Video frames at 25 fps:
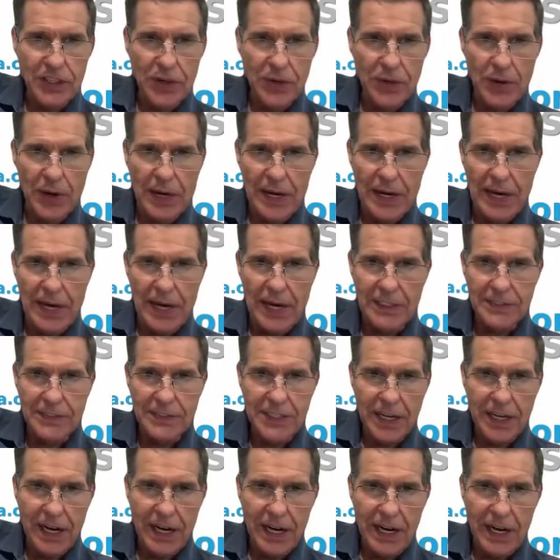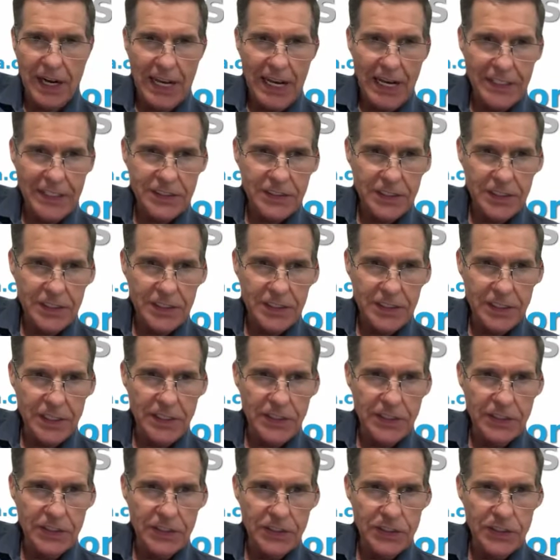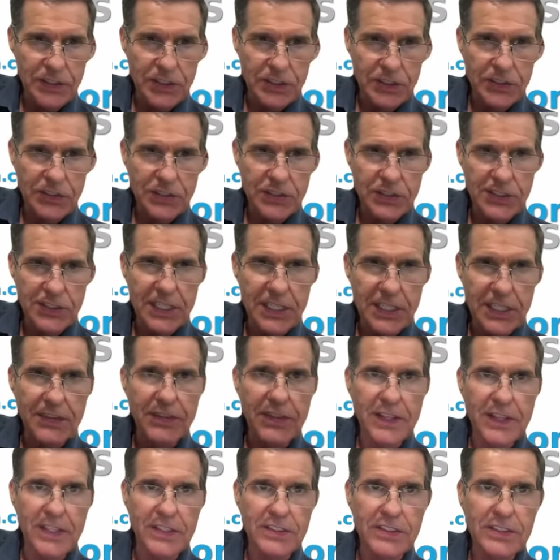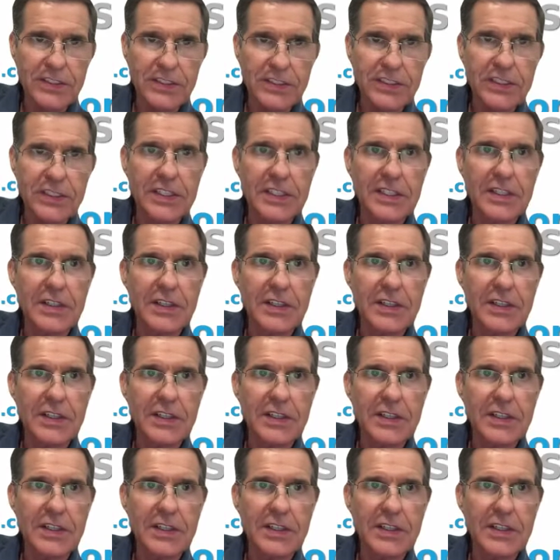that you ask. I actually just did this